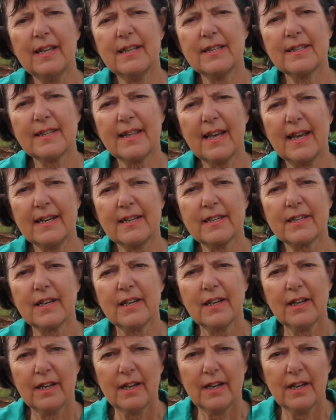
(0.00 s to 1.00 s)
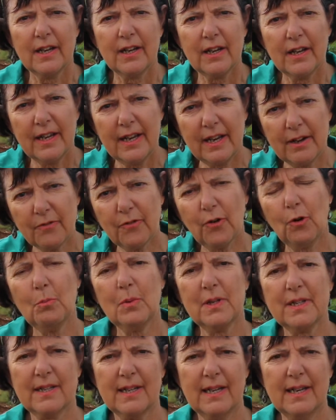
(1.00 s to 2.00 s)
is that
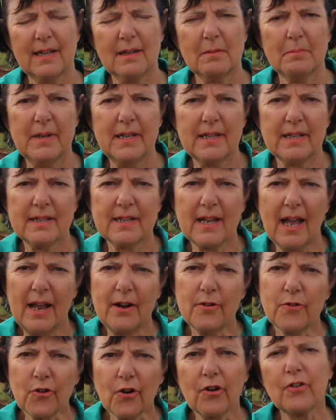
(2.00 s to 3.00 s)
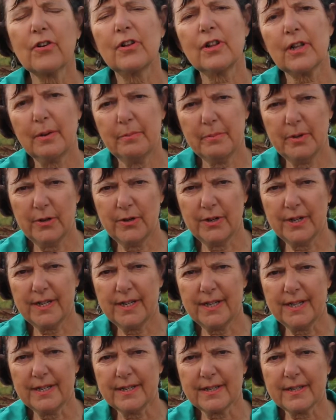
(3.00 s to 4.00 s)
informal settlements and rural
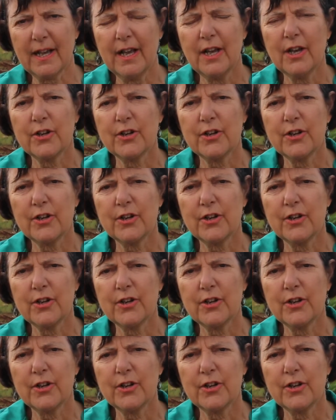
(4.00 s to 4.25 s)
communities